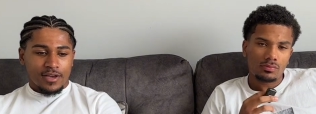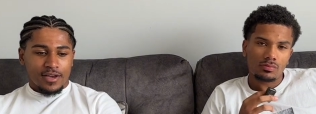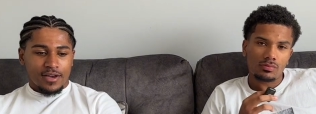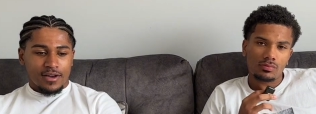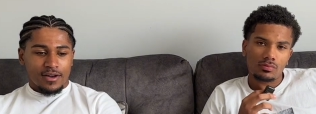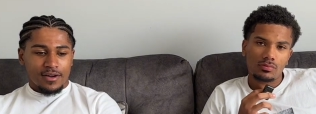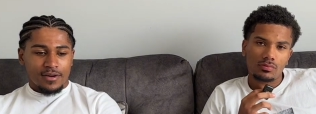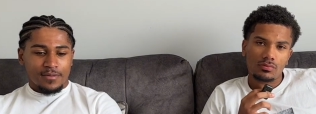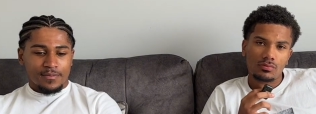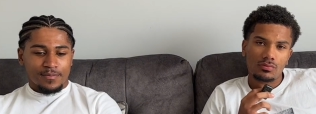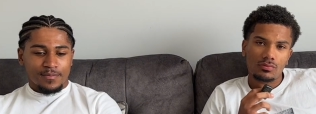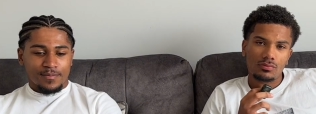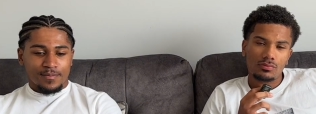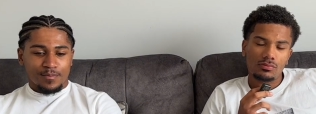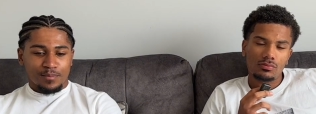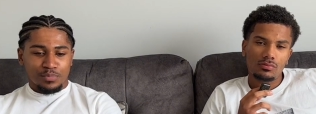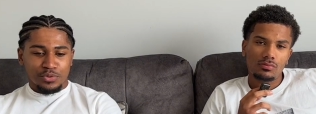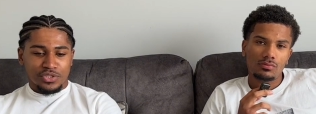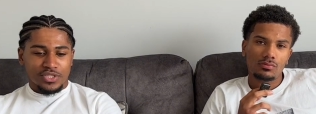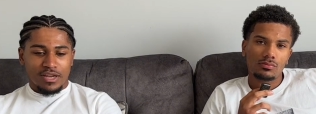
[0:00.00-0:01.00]
Speaker 1: Um,
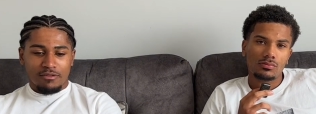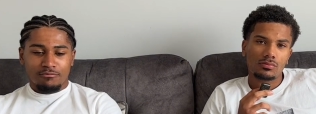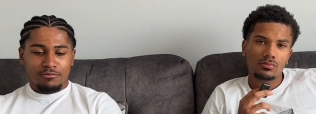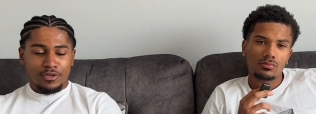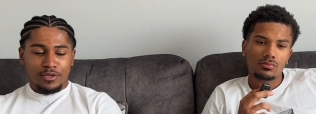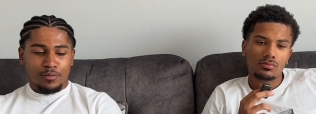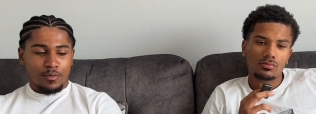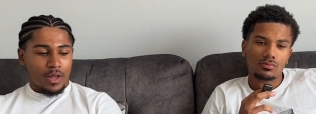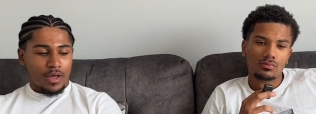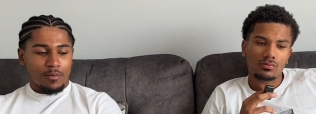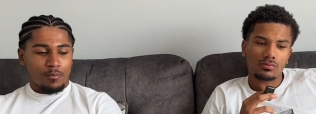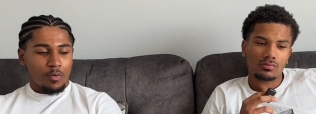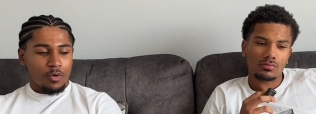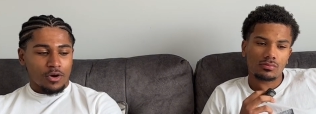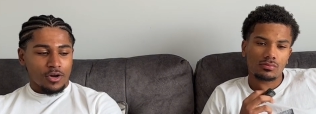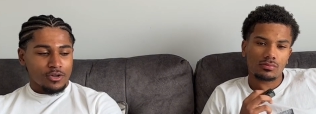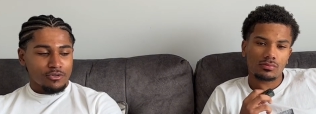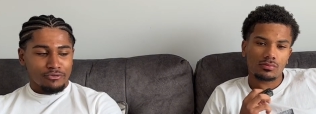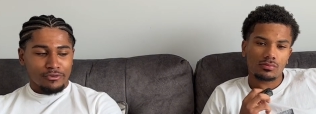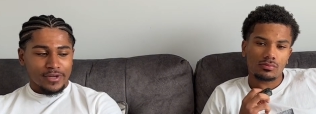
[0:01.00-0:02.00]
but generally, like, what
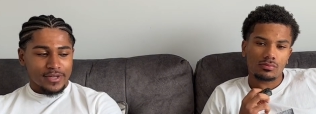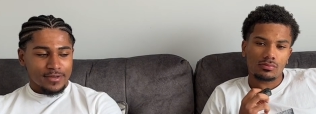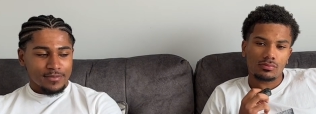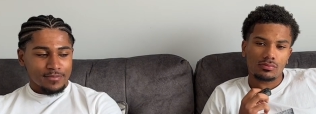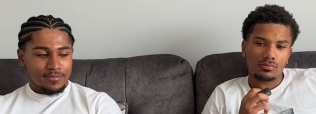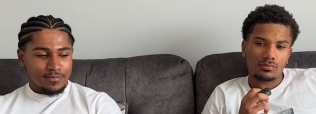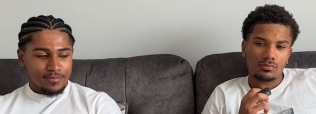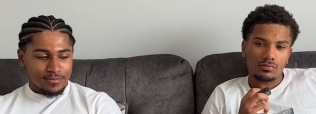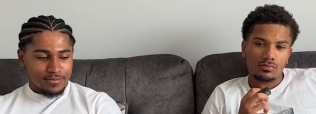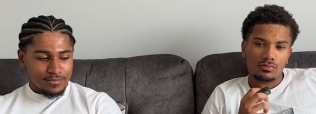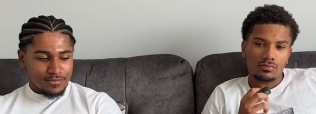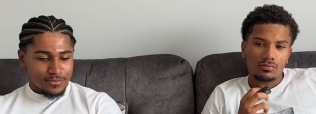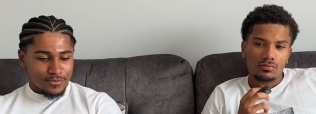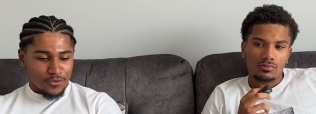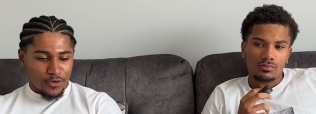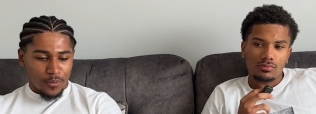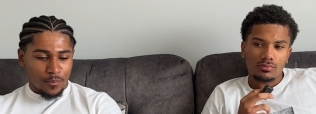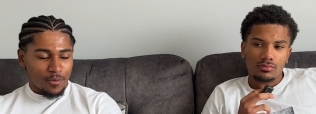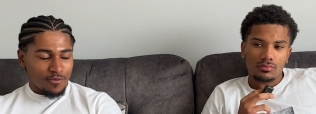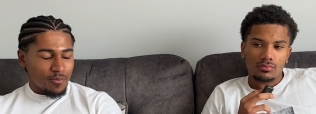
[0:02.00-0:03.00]
a great
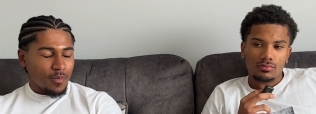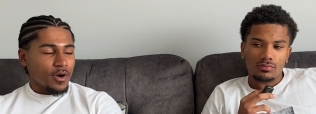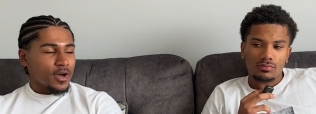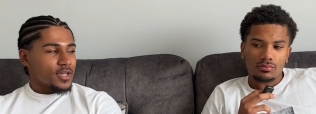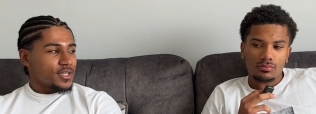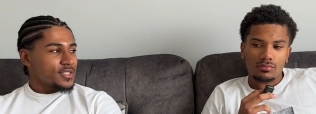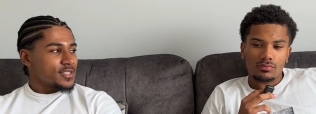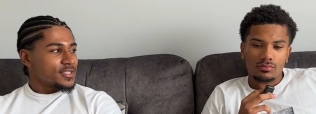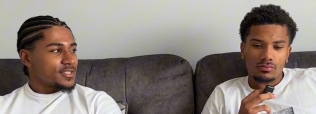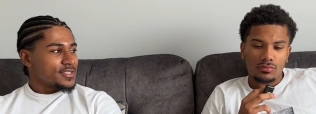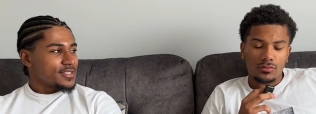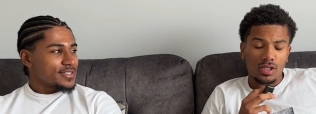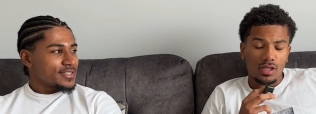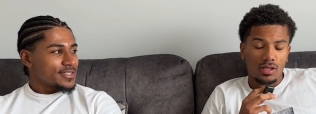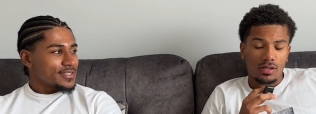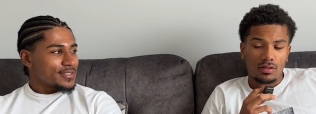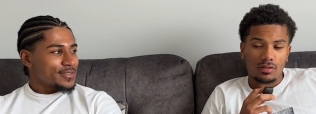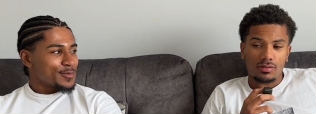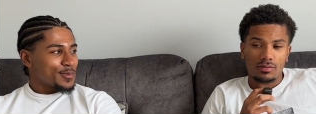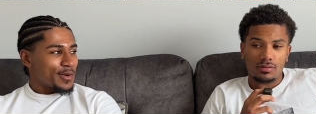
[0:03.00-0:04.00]
group of boys.
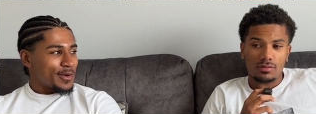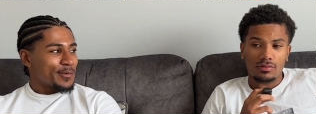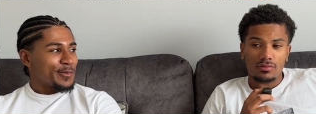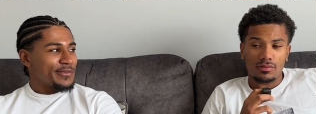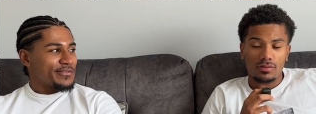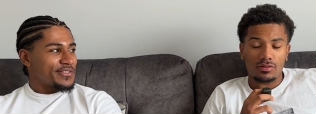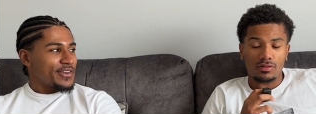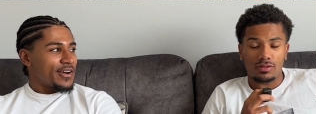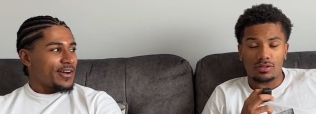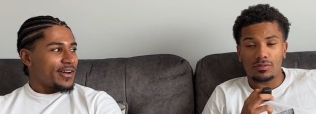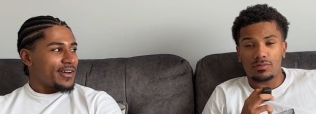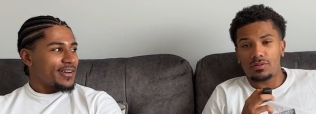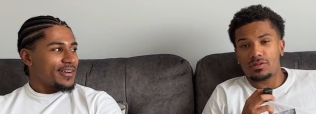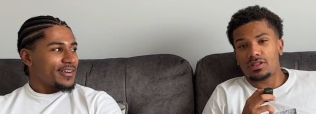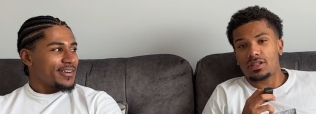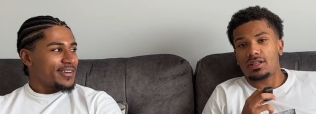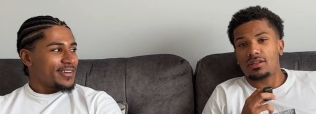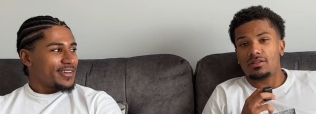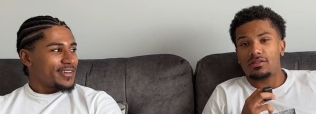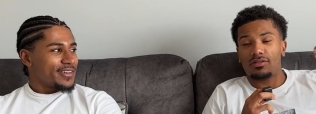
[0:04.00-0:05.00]
Yeah. Well, we've 100%, got
Speaker 2: hundred
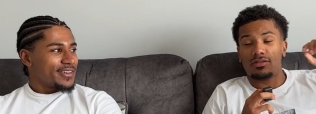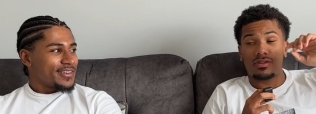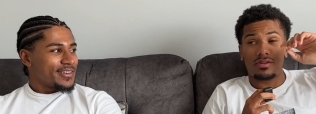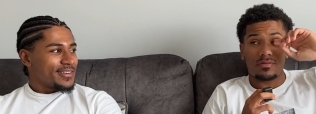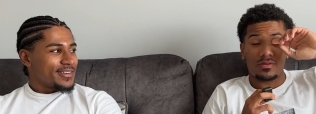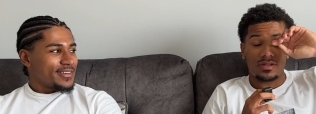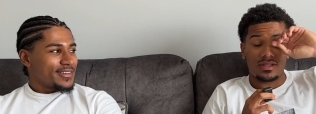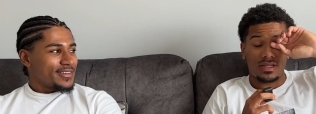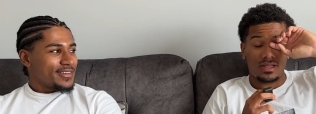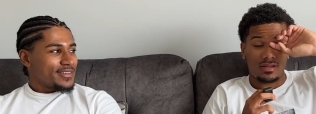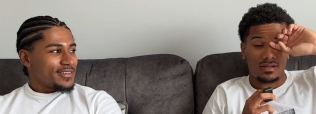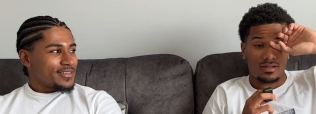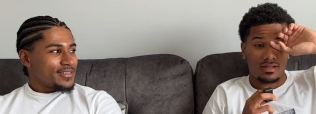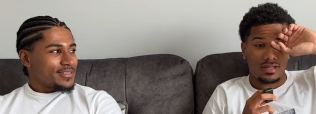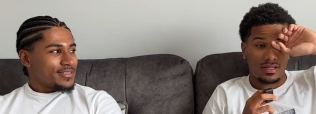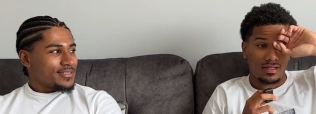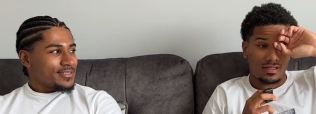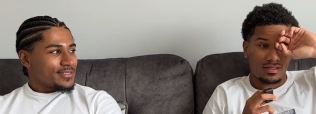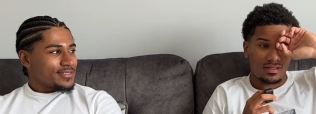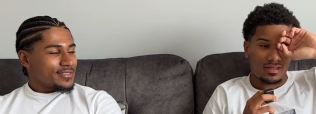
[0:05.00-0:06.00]
percent, hundred percent.
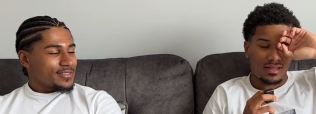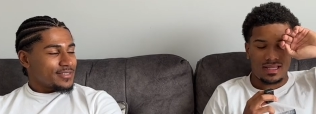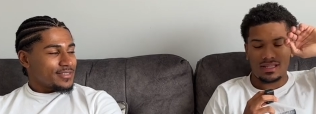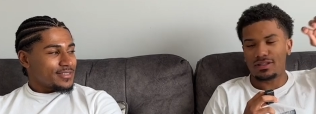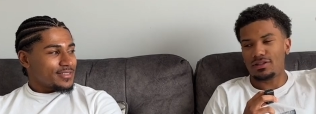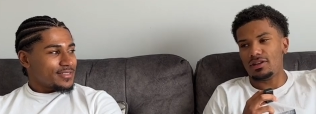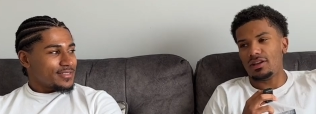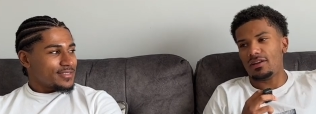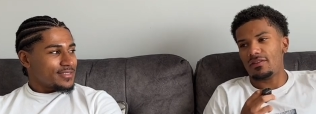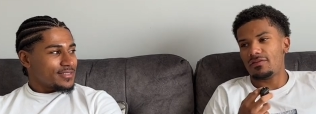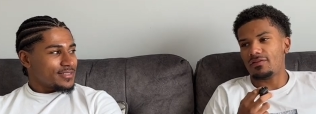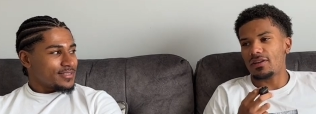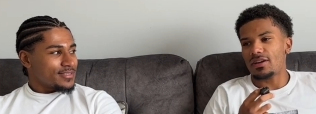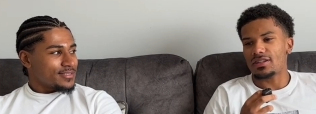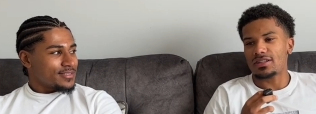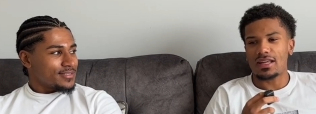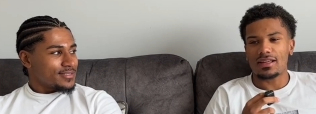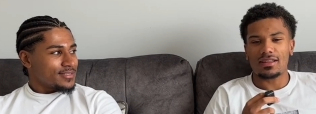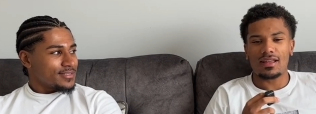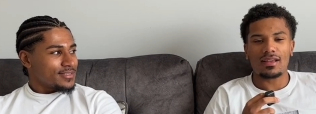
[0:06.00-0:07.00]
Like, and that's only a
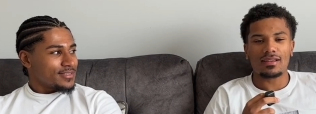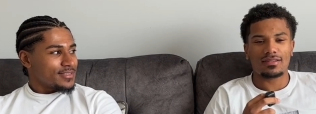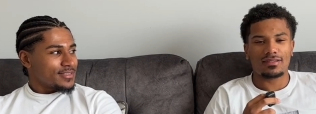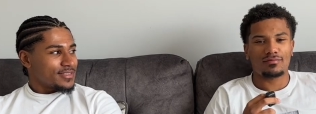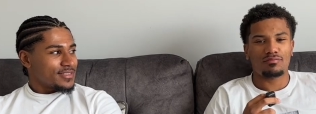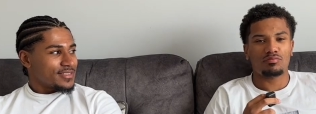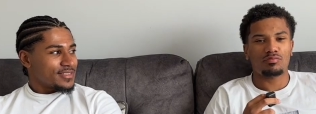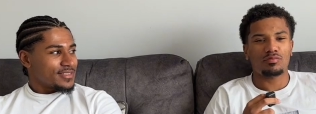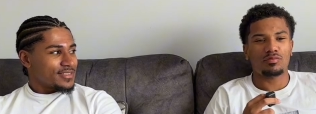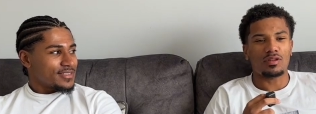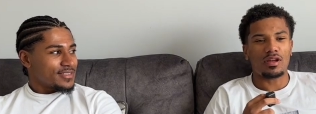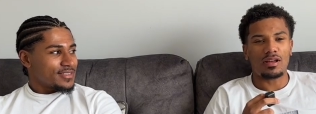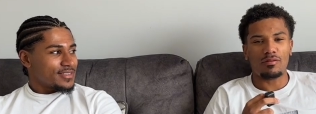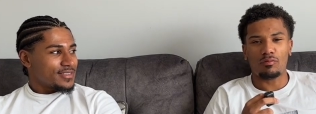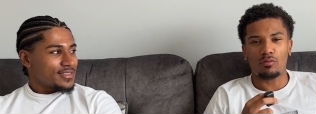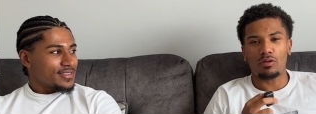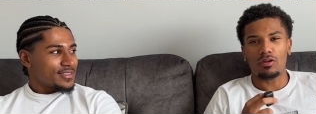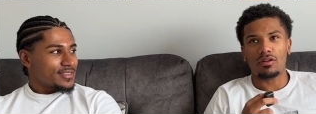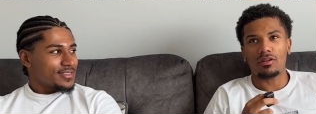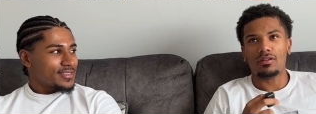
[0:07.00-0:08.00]
fraction. Like, that's
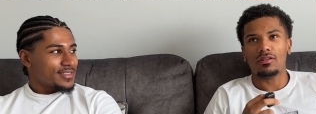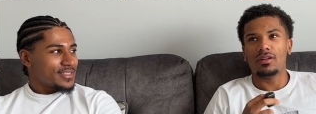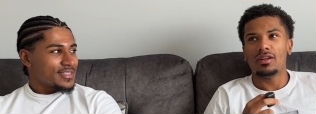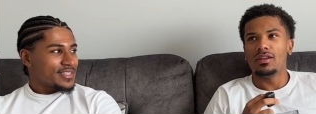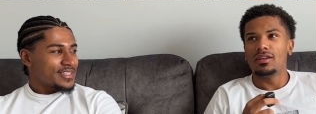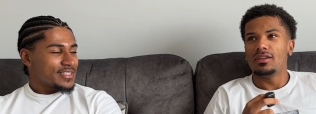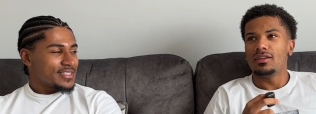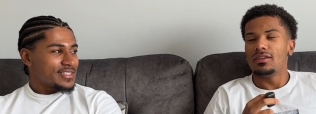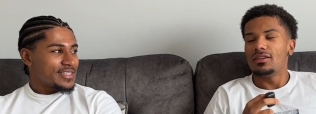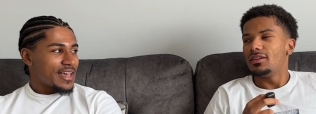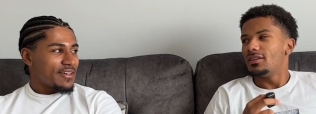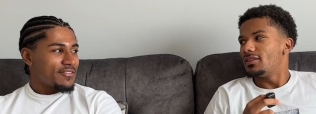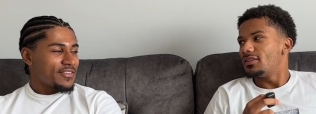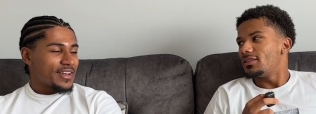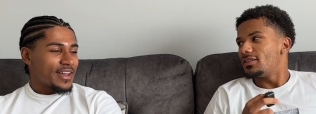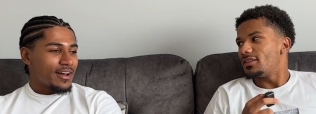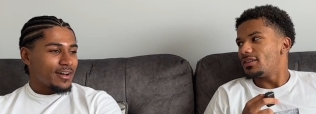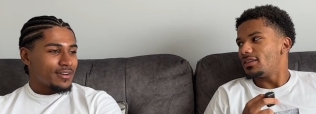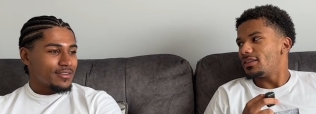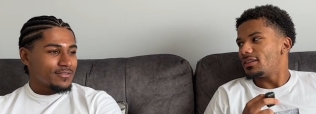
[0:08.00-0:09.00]
what seven
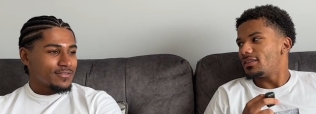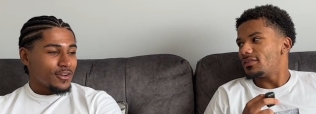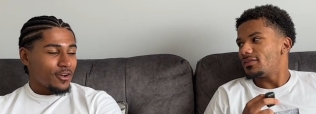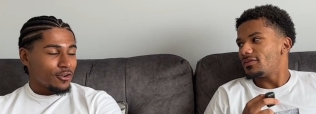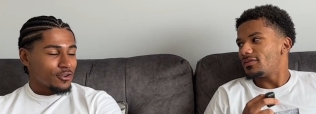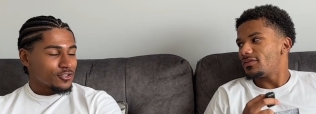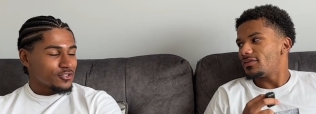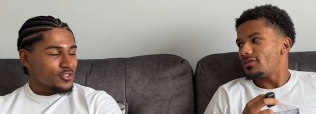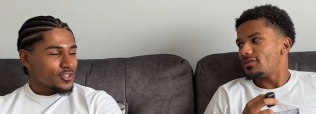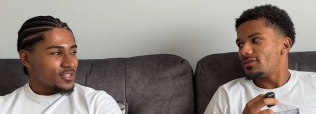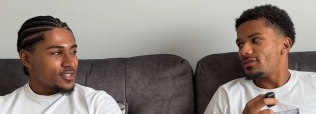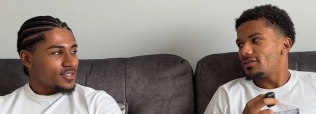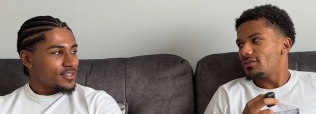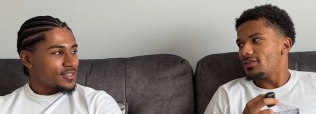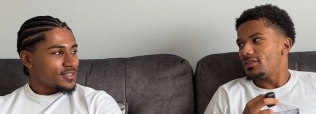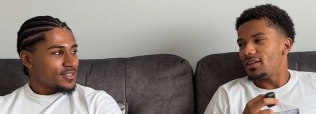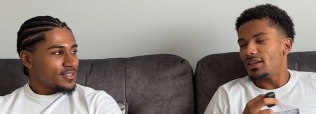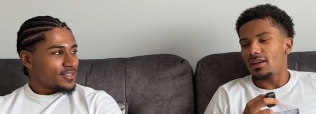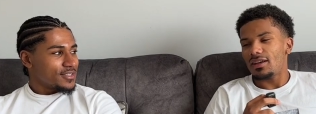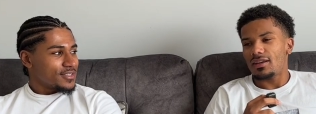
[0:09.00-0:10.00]
out of a hundred.
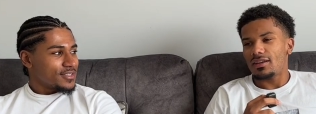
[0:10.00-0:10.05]
Yeah.